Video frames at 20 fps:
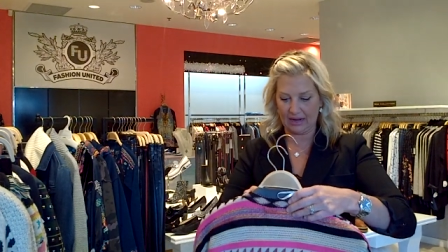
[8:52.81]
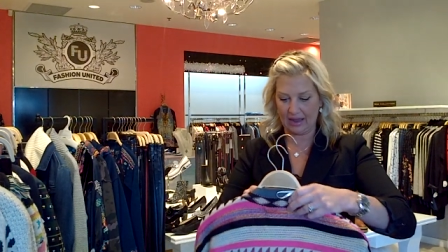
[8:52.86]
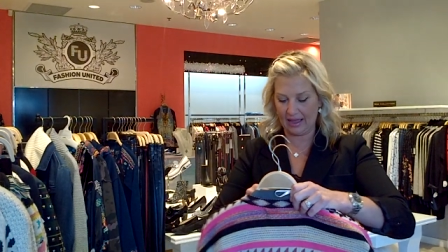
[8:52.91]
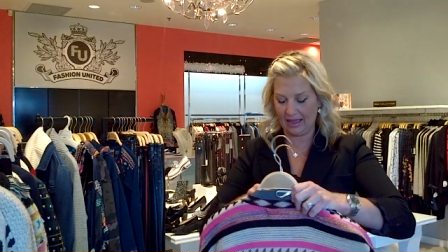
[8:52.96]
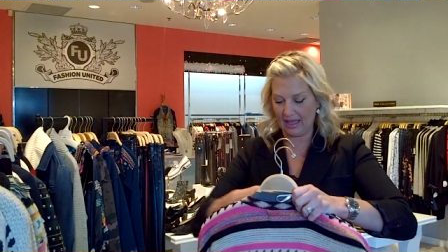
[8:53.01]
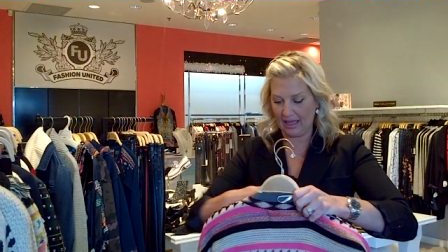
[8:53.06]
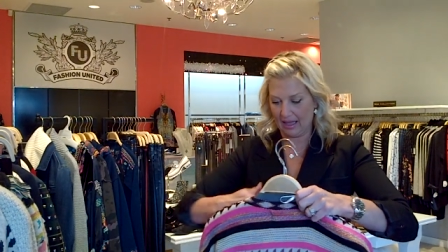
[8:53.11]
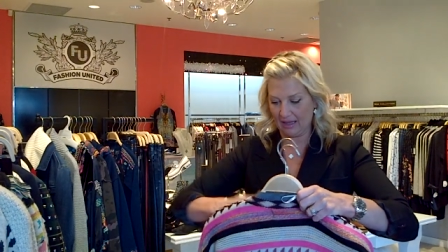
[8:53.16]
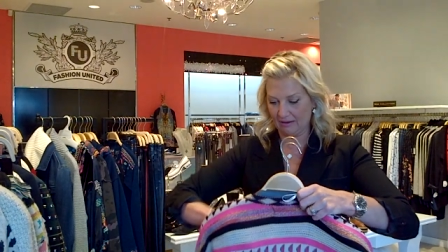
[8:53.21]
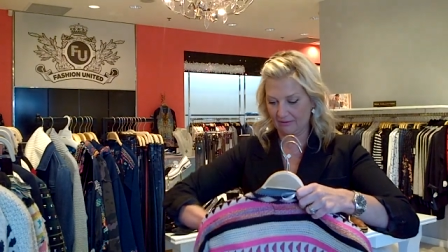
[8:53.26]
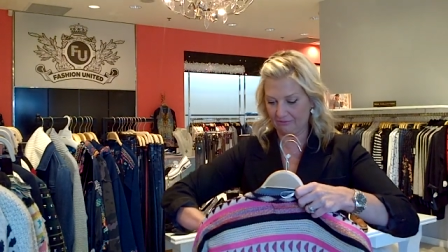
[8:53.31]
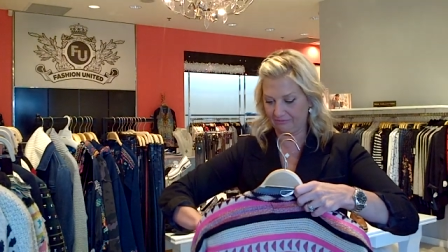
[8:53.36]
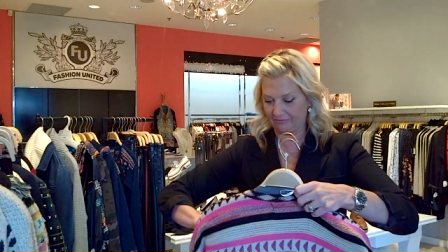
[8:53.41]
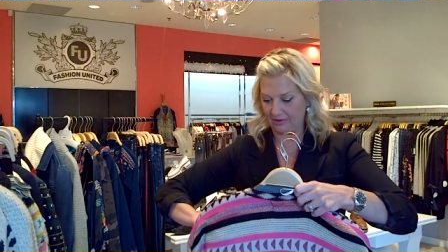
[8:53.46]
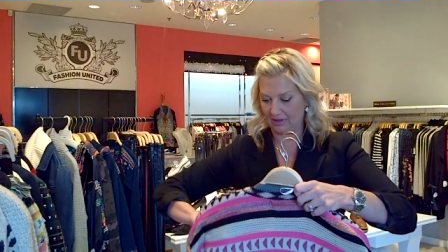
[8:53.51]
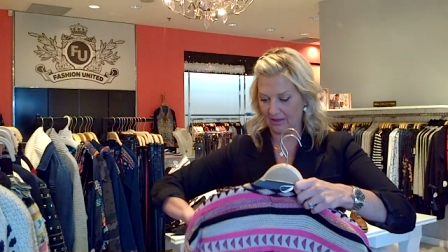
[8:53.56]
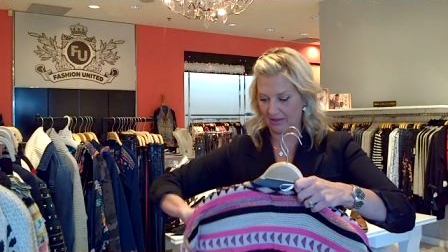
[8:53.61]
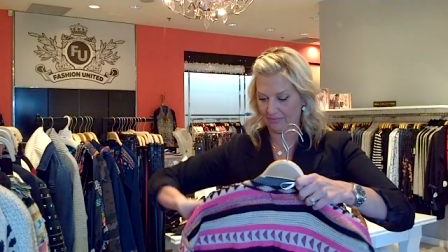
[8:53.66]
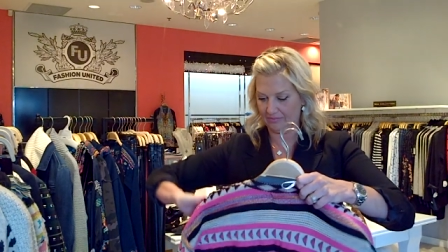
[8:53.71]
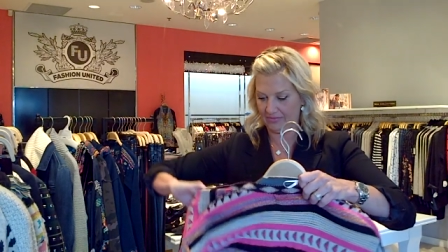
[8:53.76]
I have
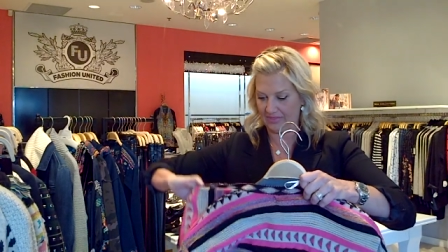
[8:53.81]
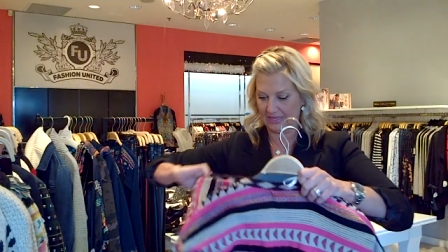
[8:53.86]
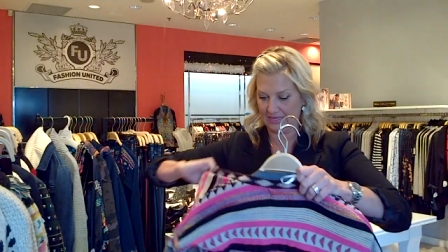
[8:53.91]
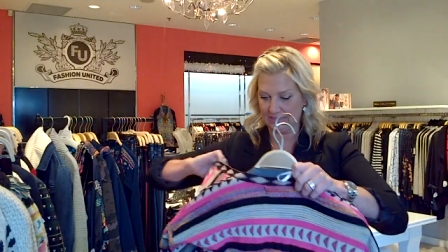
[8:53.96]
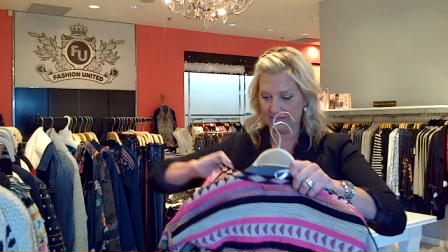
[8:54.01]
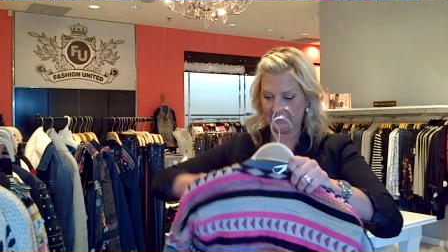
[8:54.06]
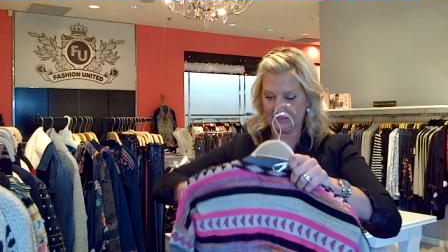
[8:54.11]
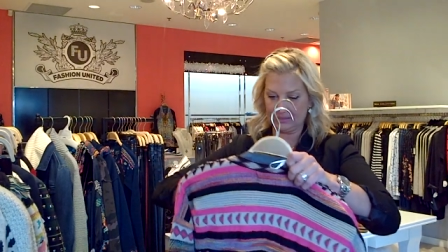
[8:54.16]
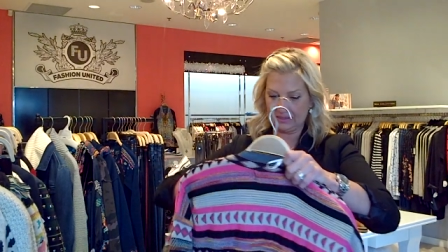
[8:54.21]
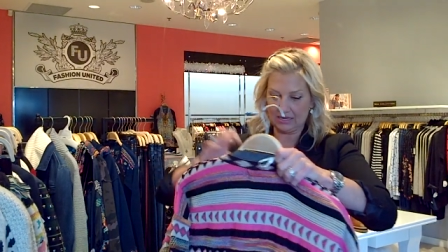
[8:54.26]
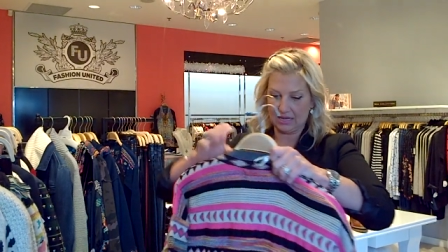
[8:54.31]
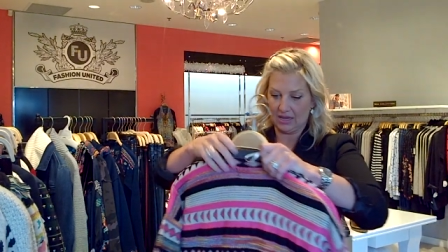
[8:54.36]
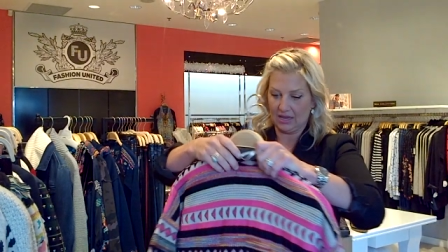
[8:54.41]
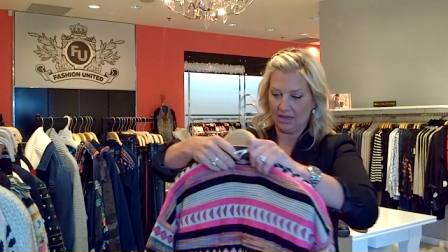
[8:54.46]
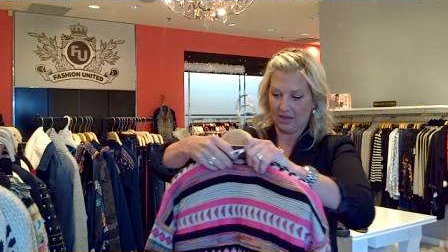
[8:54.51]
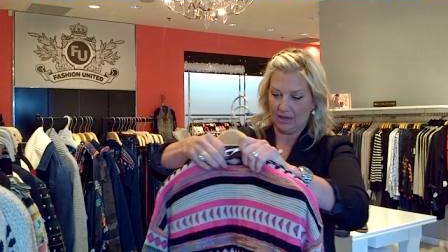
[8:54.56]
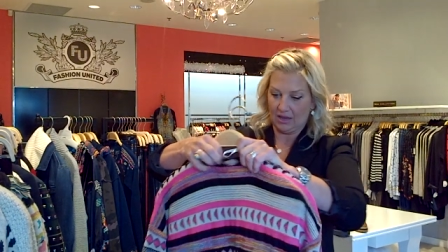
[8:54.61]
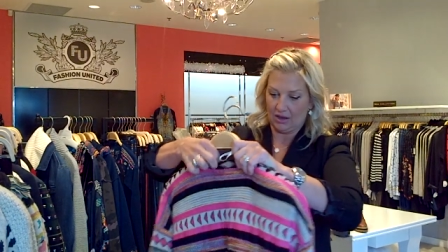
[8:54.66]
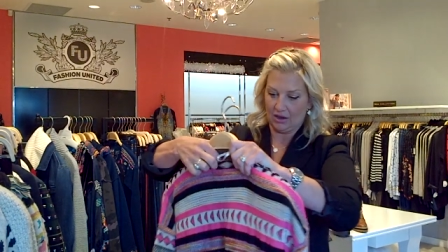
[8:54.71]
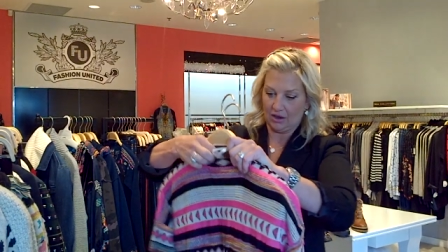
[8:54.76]
um, this
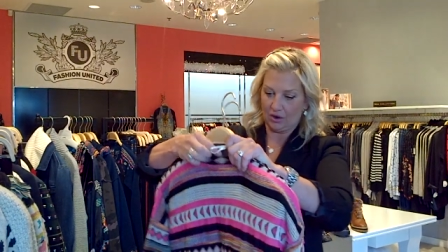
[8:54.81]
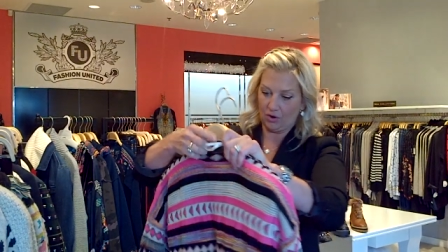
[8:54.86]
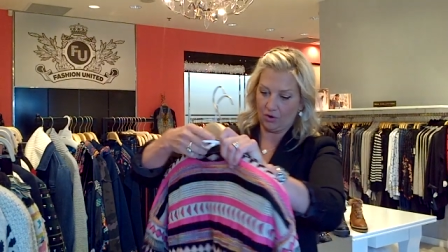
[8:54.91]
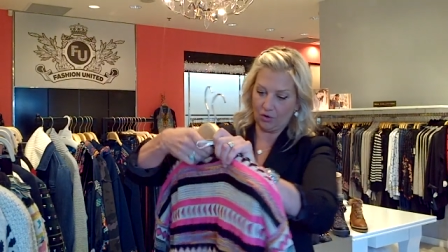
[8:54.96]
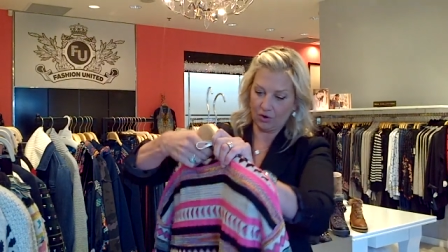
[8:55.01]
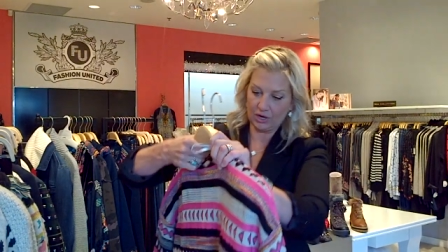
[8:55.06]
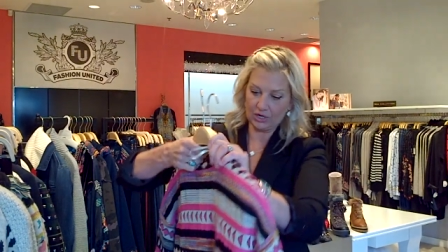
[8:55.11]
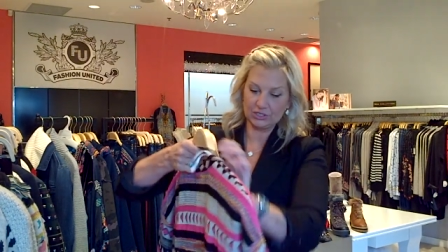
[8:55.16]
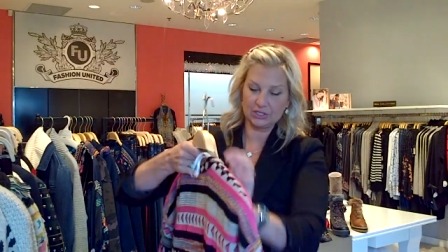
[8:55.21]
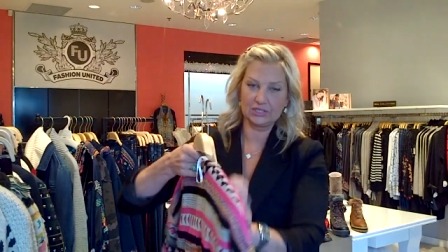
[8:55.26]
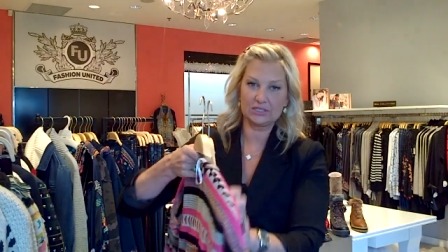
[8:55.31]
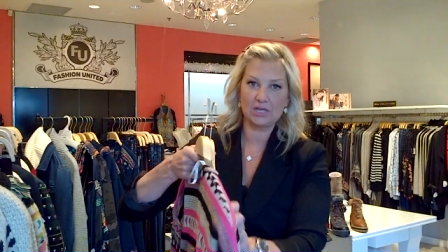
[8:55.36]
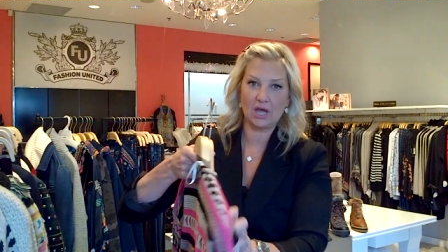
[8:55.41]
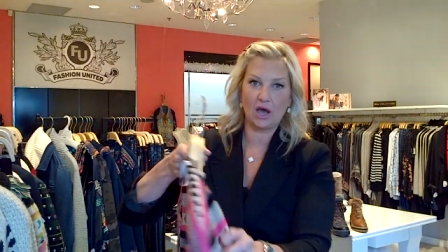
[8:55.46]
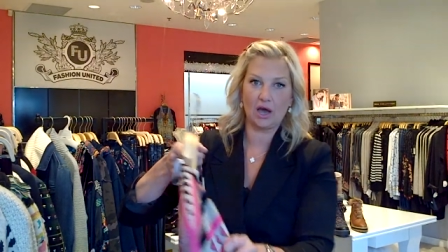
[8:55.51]
gorgeous